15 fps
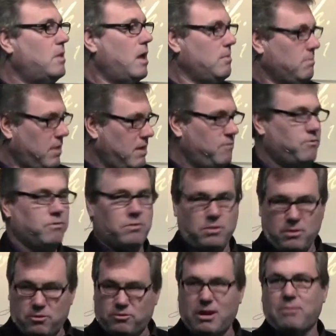unbelief,
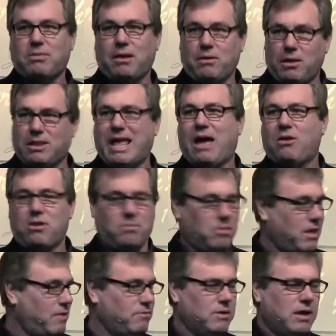the same thing, doubt and
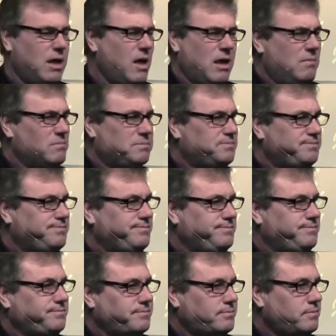unbelief.
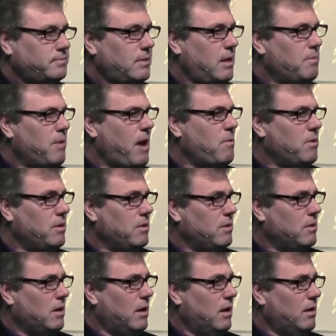Probably
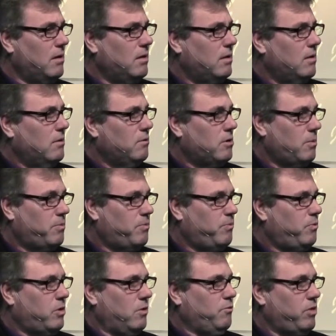wouldn't, uh,
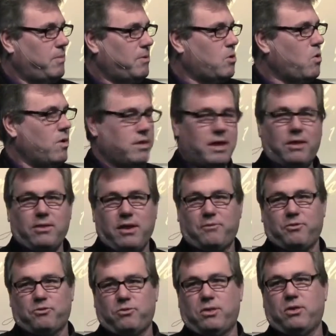couldn't flip a coin, tell the
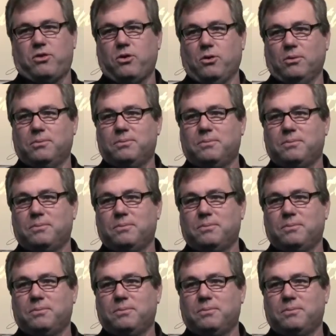difference between the two.